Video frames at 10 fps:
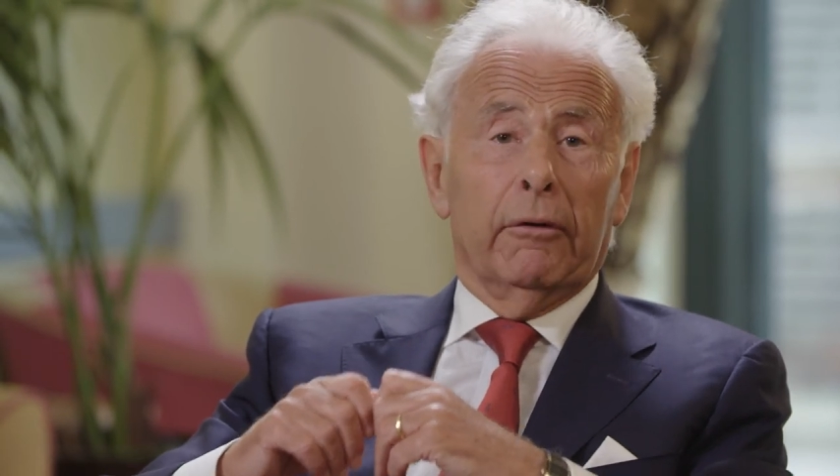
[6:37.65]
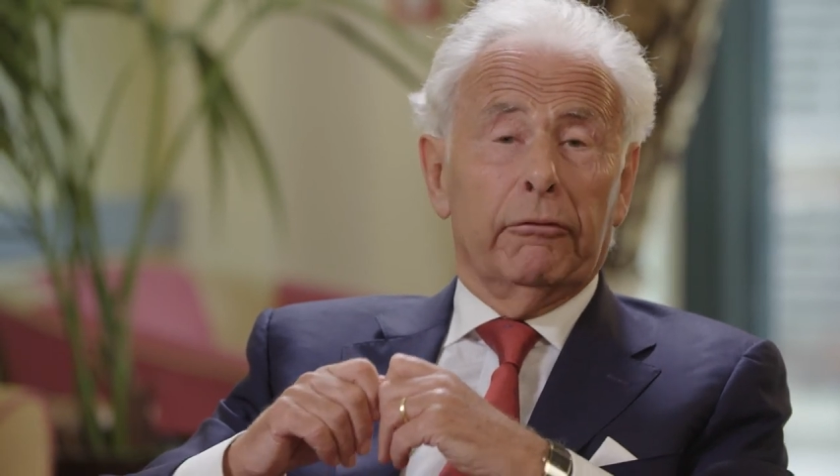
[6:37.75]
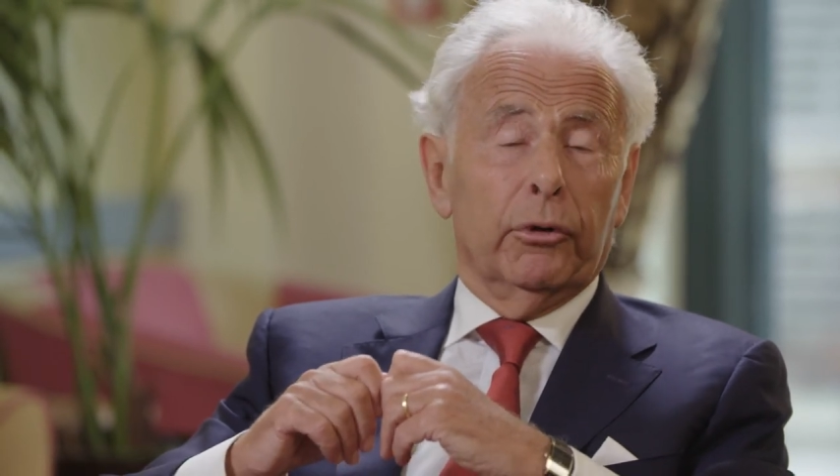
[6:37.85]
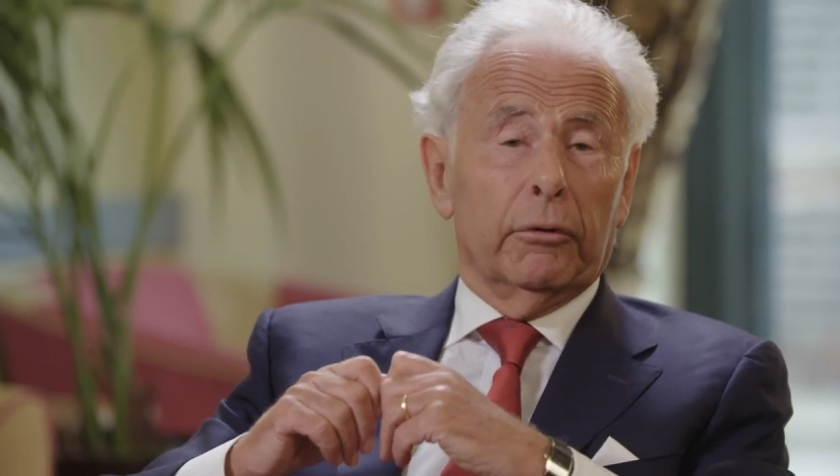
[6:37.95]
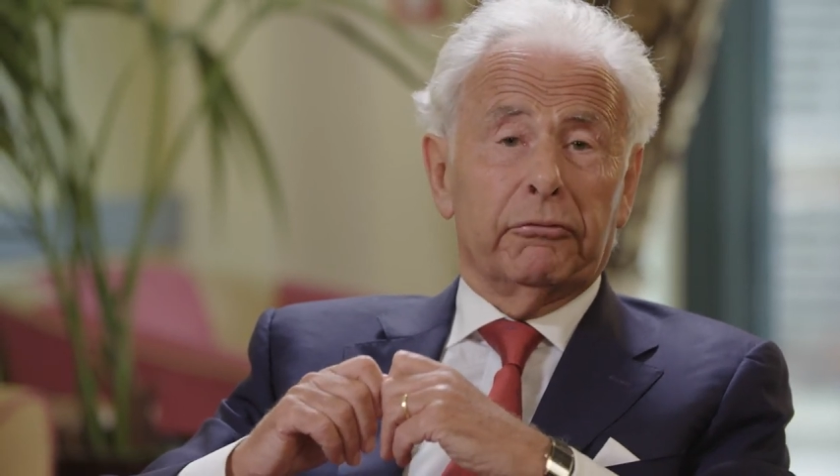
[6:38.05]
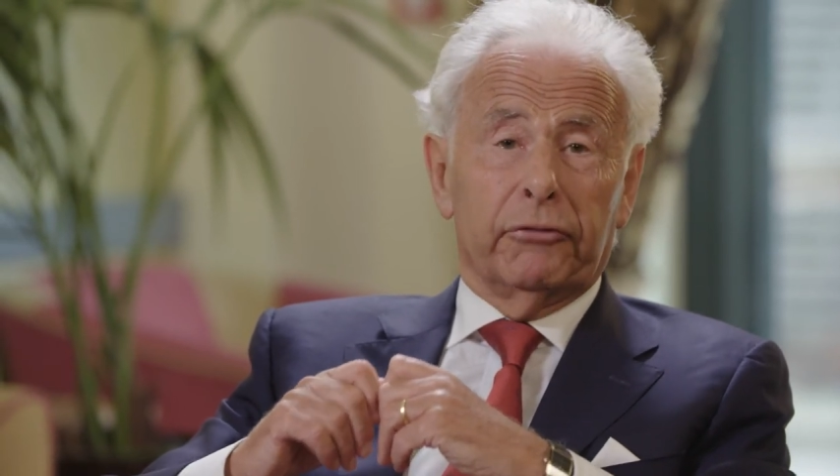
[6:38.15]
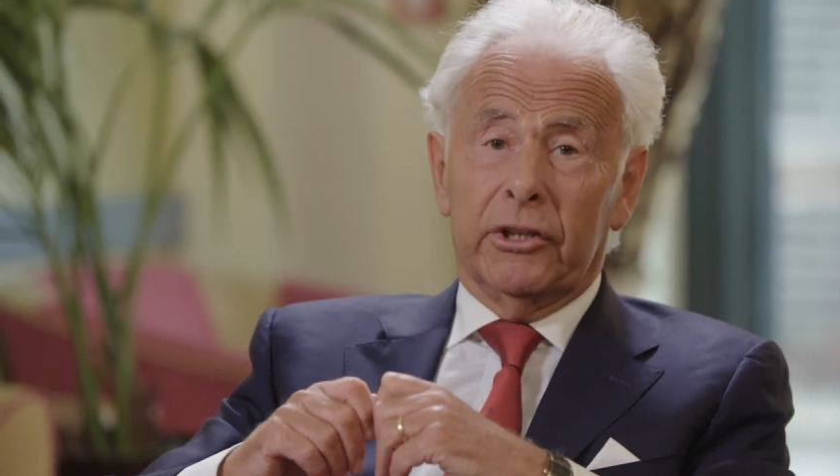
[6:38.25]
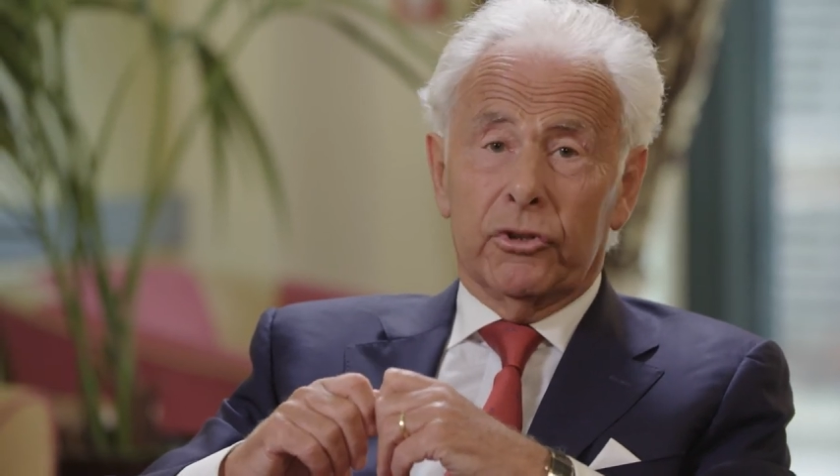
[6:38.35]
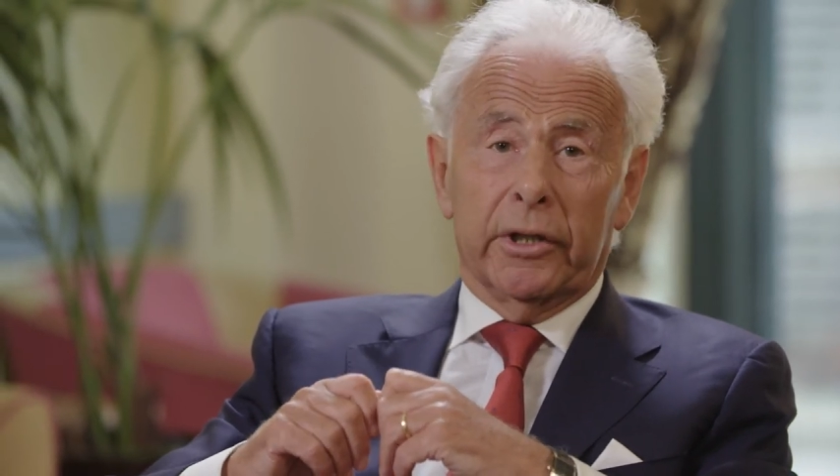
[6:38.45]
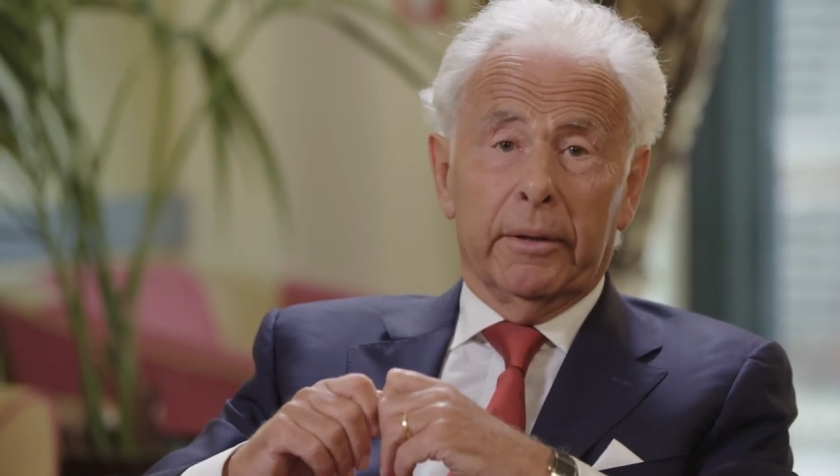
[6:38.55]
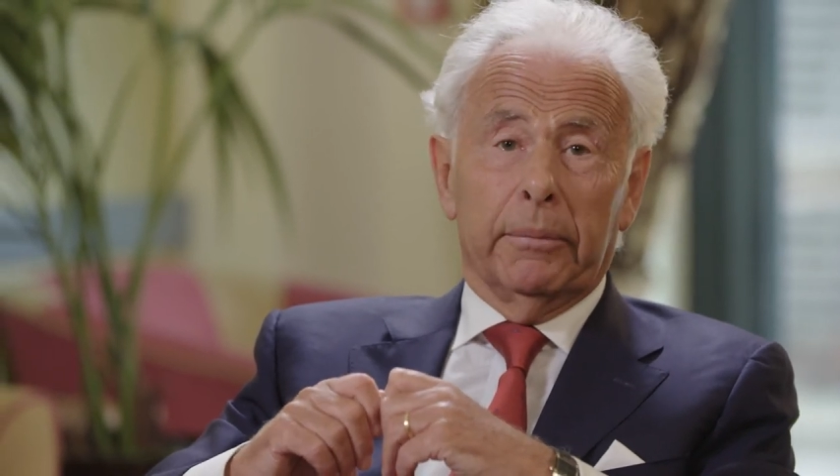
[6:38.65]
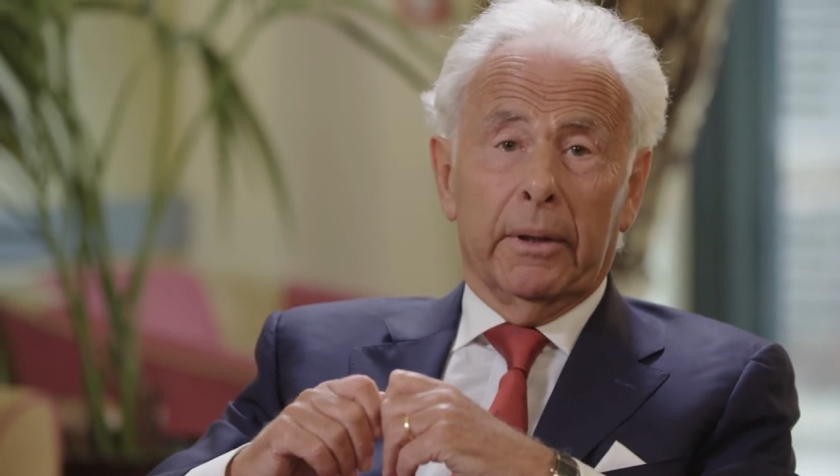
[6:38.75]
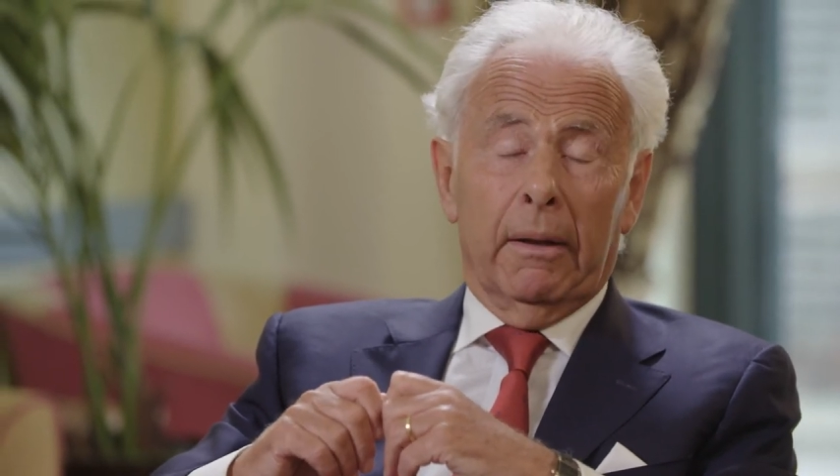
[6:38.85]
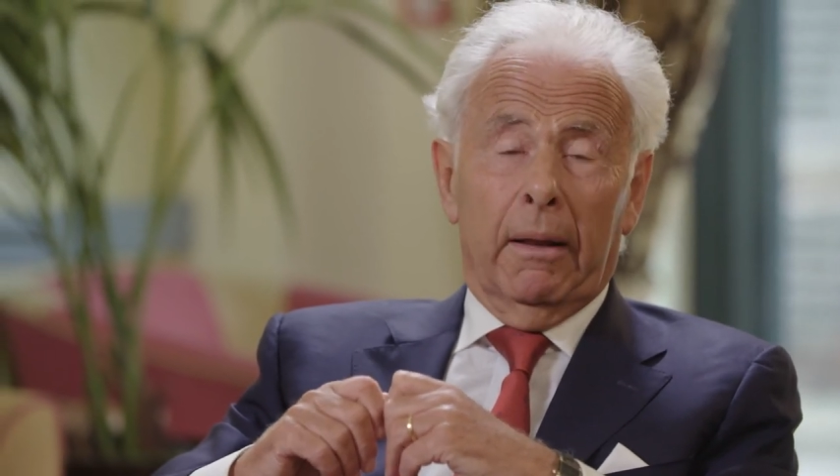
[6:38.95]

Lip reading: for your friendship,